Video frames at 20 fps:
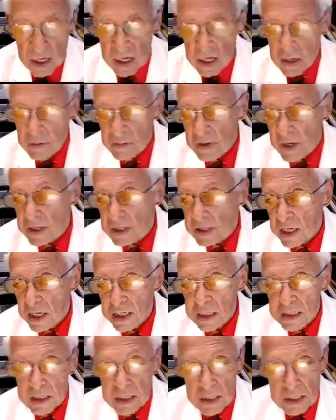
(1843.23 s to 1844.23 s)
And I might
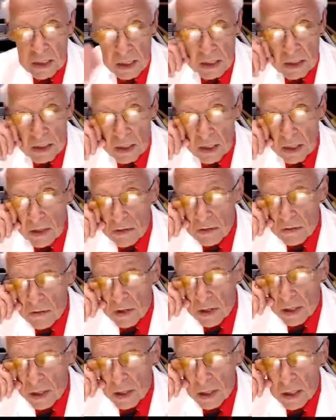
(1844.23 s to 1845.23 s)
say that
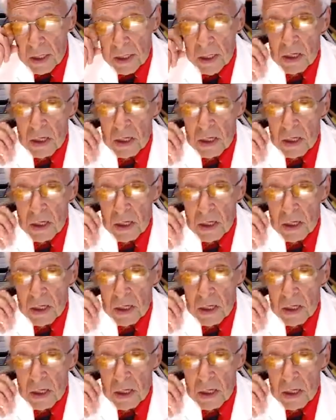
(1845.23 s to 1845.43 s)
T3